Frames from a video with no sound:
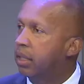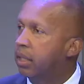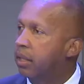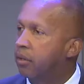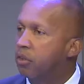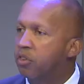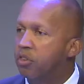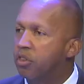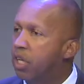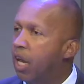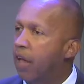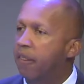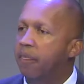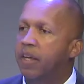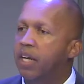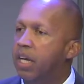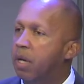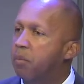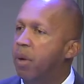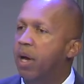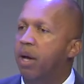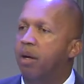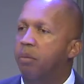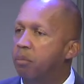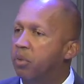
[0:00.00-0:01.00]
There's nothing
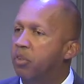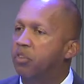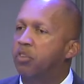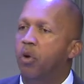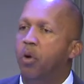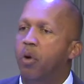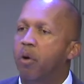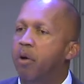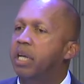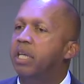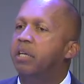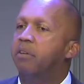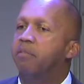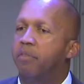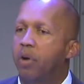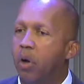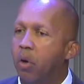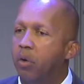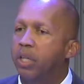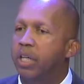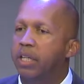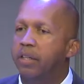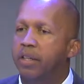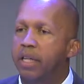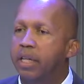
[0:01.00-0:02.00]
about majority
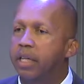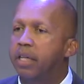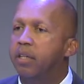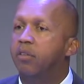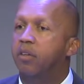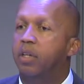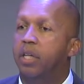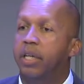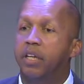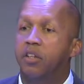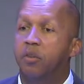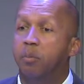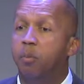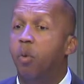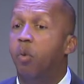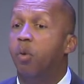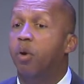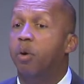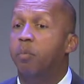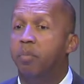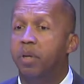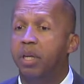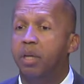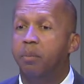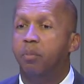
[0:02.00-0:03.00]
voting that insulates
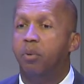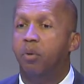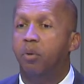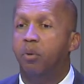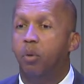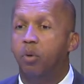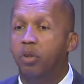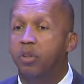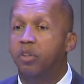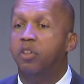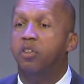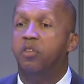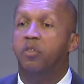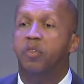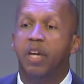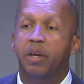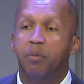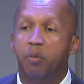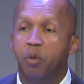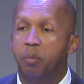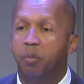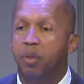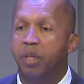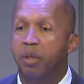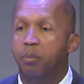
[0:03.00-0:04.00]
poor people or
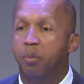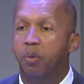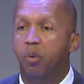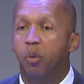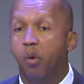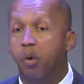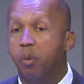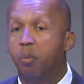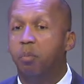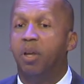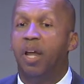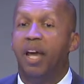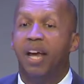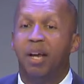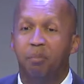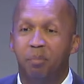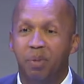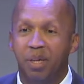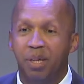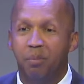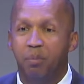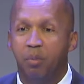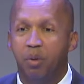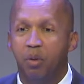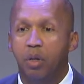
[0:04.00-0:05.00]
disfavored people or black
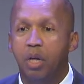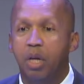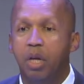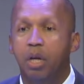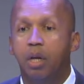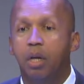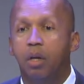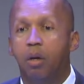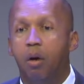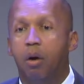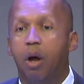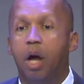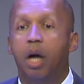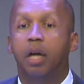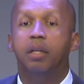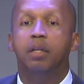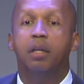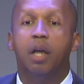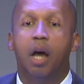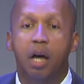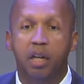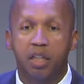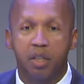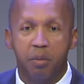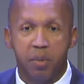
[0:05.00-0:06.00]
people or
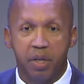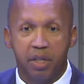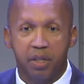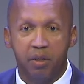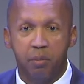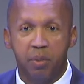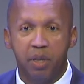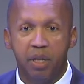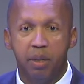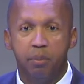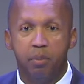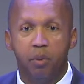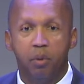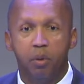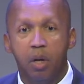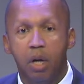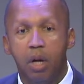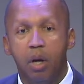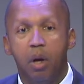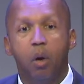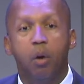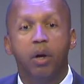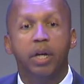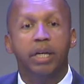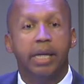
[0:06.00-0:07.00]
undocumented people
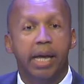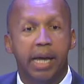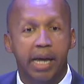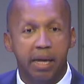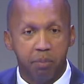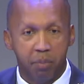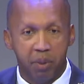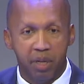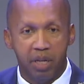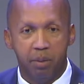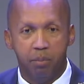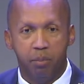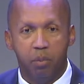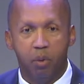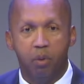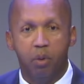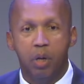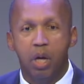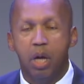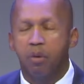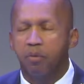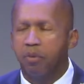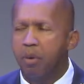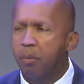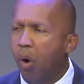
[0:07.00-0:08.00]
or gay people
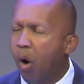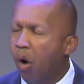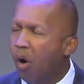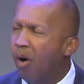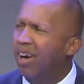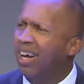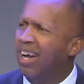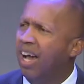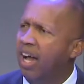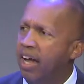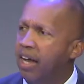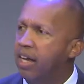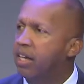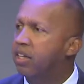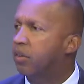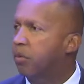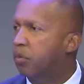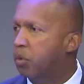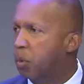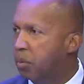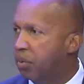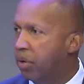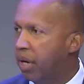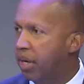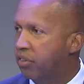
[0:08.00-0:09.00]
from all kinds of
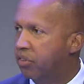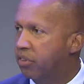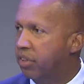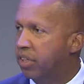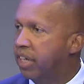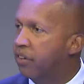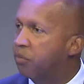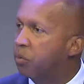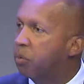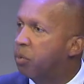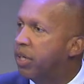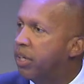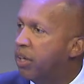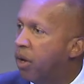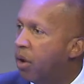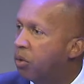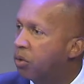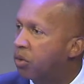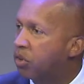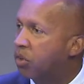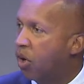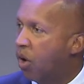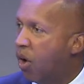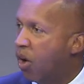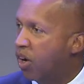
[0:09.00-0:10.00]
oppression. If we
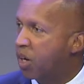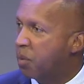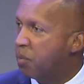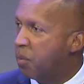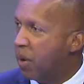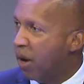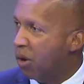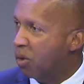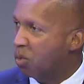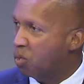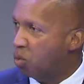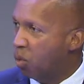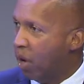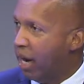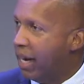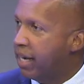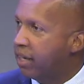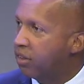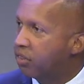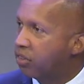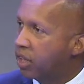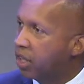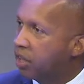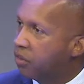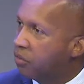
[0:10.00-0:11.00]
don't talk about
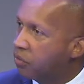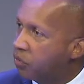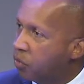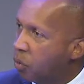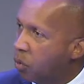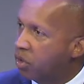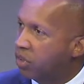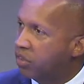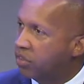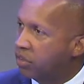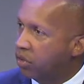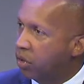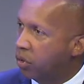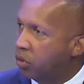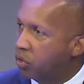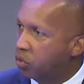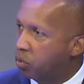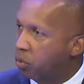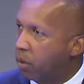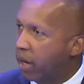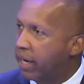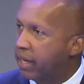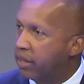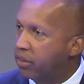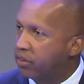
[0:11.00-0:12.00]
rights and enforce those
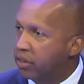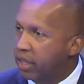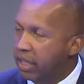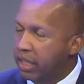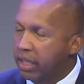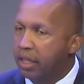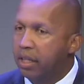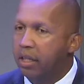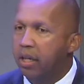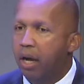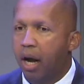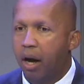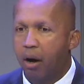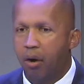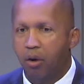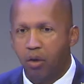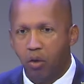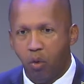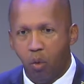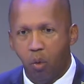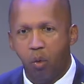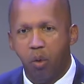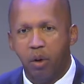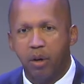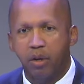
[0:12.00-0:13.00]
rights in our
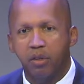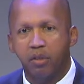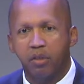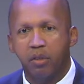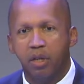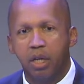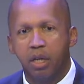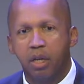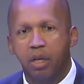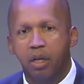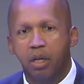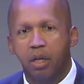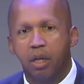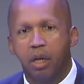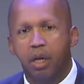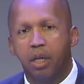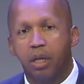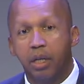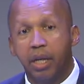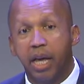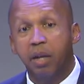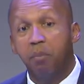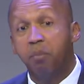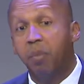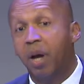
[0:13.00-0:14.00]
courts,
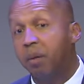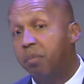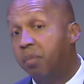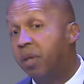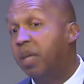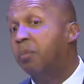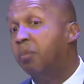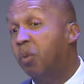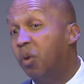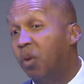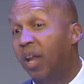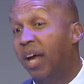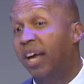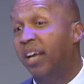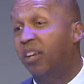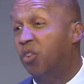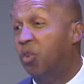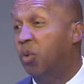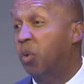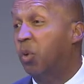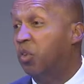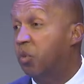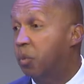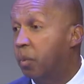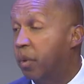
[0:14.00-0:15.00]
led by people like
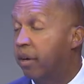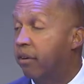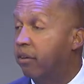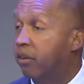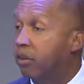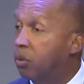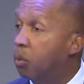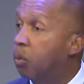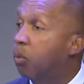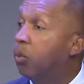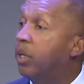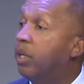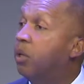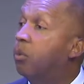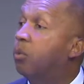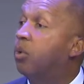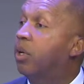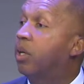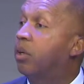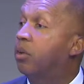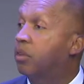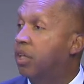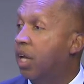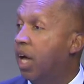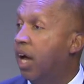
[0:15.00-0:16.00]
George Barrett, we
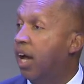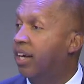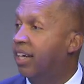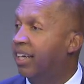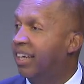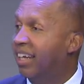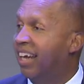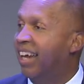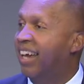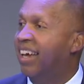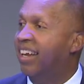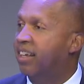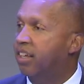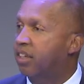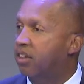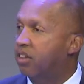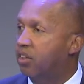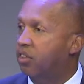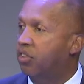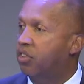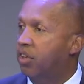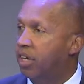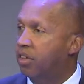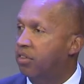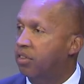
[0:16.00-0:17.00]
will not get to
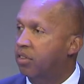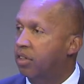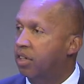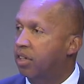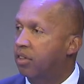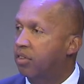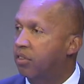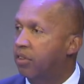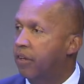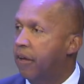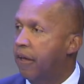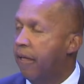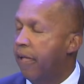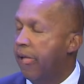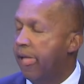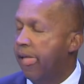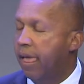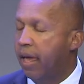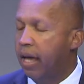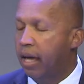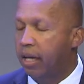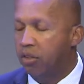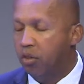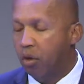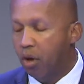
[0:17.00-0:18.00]
justice.
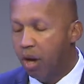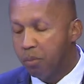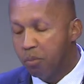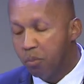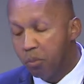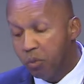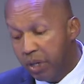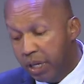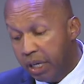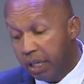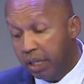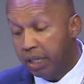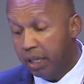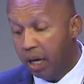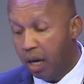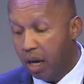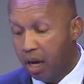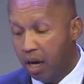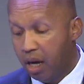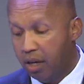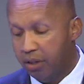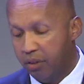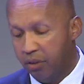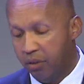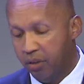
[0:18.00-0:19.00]
And so I'm really
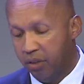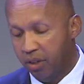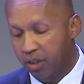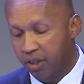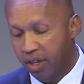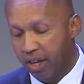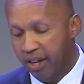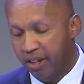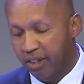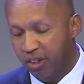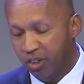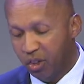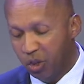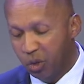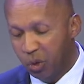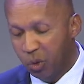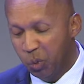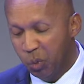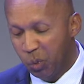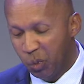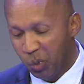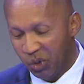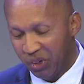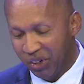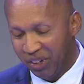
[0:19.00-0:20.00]
honored that you
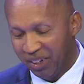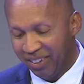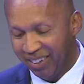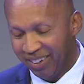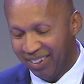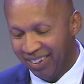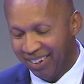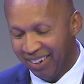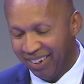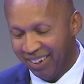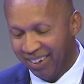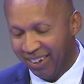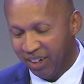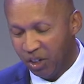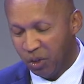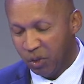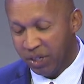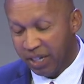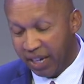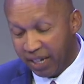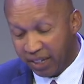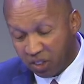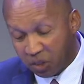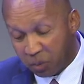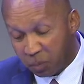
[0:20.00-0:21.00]
would
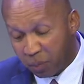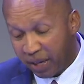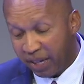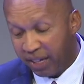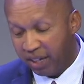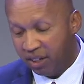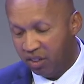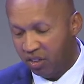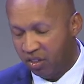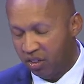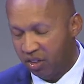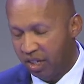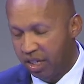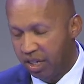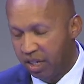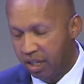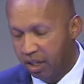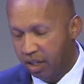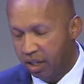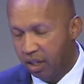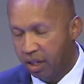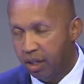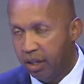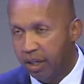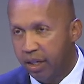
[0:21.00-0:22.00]
create space
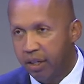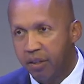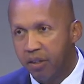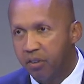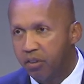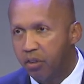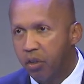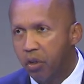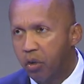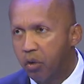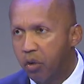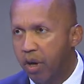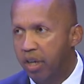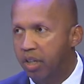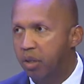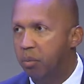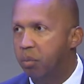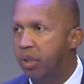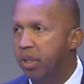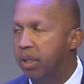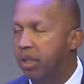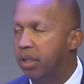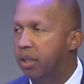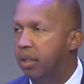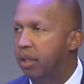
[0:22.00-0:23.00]
in this
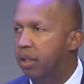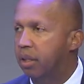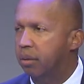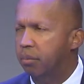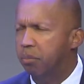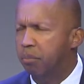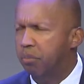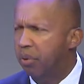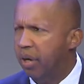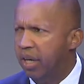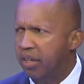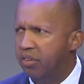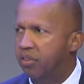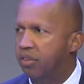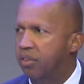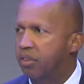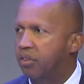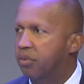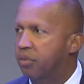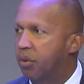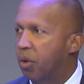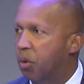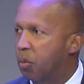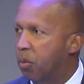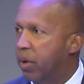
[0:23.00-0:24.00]
incredibly
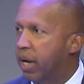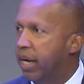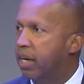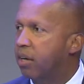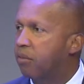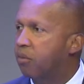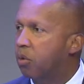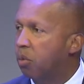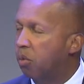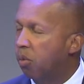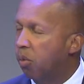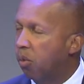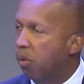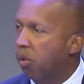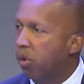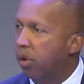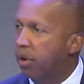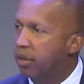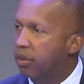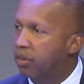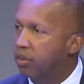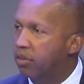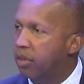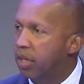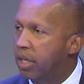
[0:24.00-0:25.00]
impressive array of
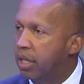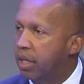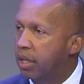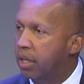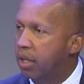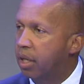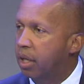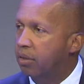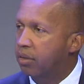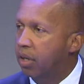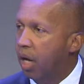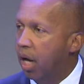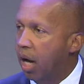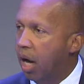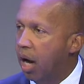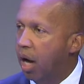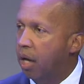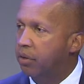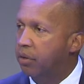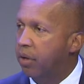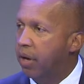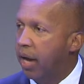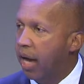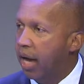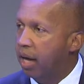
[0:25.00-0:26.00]
awards to
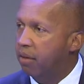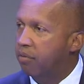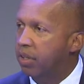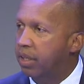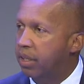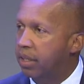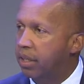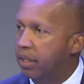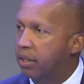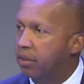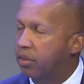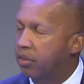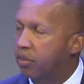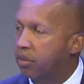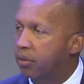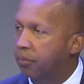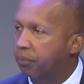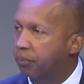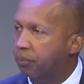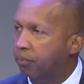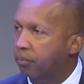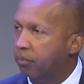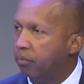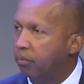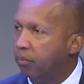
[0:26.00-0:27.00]
honor advocates
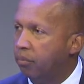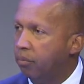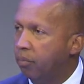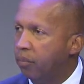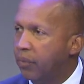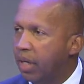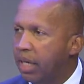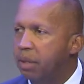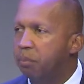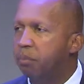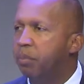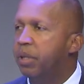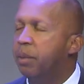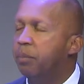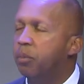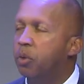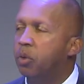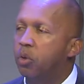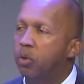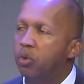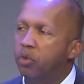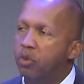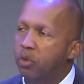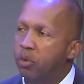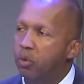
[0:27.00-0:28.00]
and people
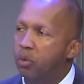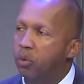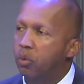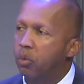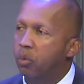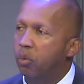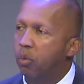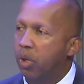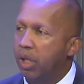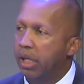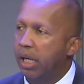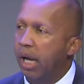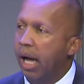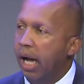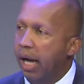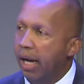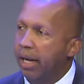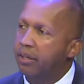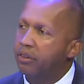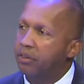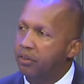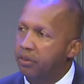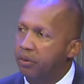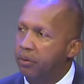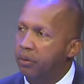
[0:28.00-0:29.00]
who do what
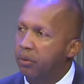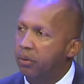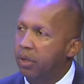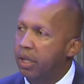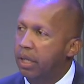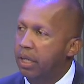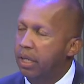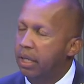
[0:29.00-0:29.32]
I do.